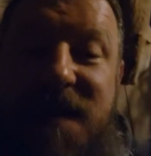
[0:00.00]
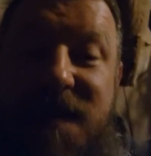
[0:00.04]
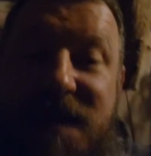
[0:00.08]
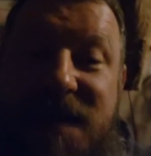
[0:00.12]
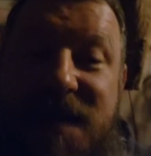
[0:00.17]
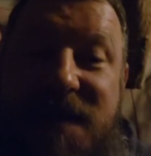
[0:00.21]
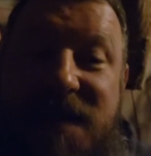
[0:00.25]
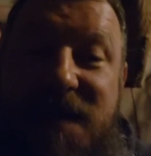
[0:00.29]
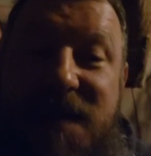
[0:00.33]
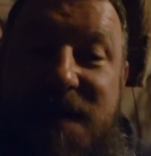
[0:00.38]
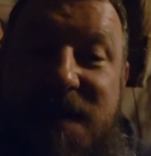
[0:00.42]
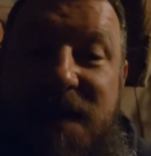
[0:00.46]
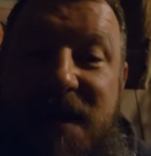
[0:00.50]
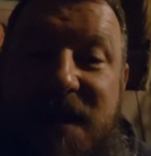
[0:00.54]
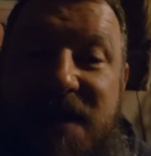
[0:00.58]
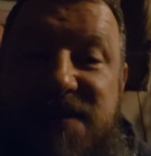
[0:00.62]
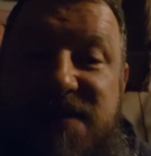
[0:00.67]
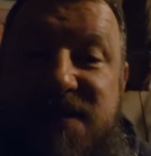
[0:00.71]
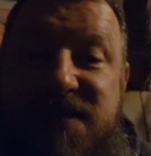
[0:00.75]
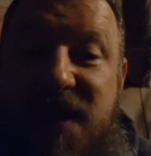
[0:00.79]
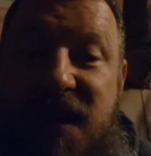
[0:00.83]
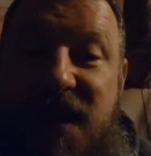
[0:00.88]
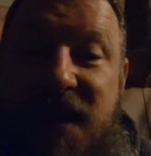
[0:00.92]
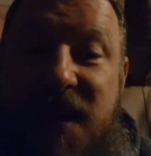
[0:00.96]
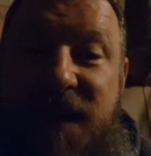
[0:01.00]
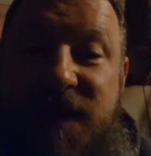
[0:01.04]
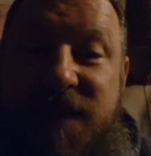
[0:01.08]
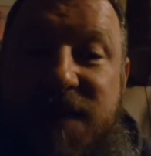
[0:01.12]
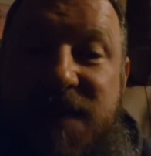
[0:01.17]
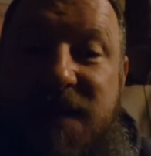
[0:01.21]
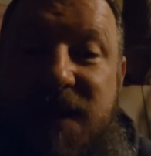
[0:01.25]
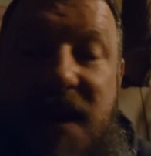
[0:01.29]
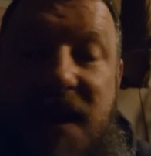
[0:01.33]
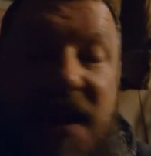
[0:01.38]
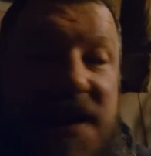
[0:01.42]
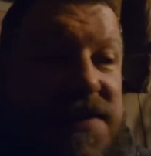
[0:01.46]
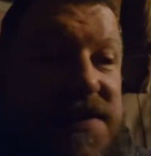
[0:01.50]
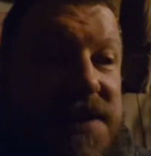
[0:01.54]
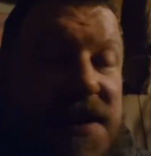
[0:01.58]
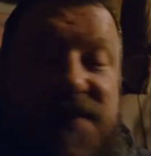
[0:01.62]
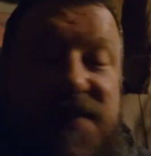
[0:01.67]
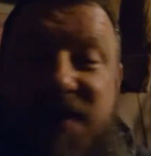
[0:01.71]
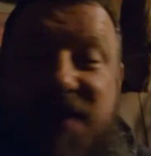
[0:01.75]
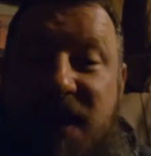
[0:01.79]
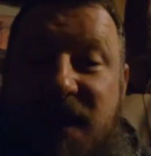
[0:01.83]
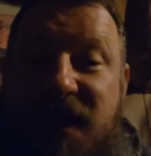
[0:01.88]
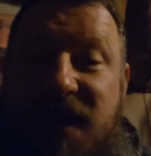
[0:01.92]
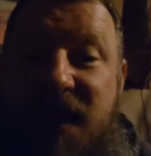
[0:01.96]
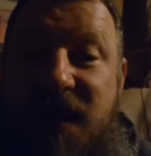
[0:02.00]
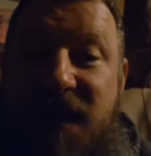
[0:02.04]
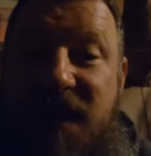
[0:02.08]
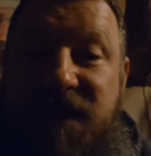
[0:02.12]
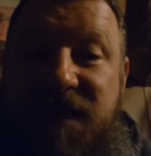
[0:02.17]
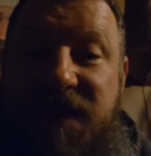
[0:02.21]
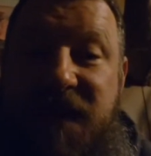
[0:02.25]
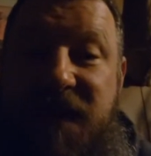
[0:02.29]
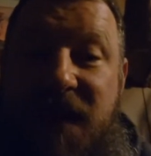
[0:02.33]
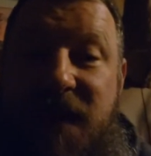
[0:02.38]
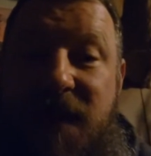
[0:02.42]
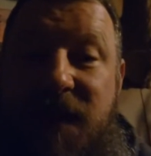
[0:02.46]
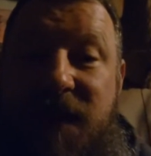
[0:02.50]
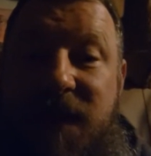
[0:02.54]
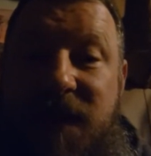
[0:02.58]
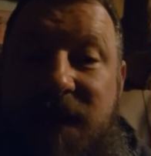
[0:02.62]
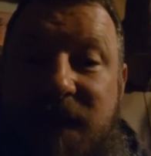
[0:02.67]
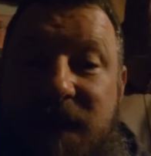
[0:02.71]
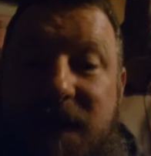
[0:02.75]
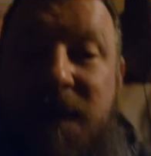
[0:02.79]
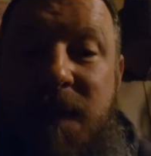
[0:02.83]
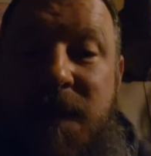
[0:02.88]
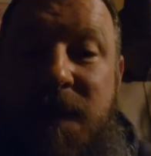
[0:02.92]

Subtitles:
They're doing neat stuff. You guys ought to check out his channel too.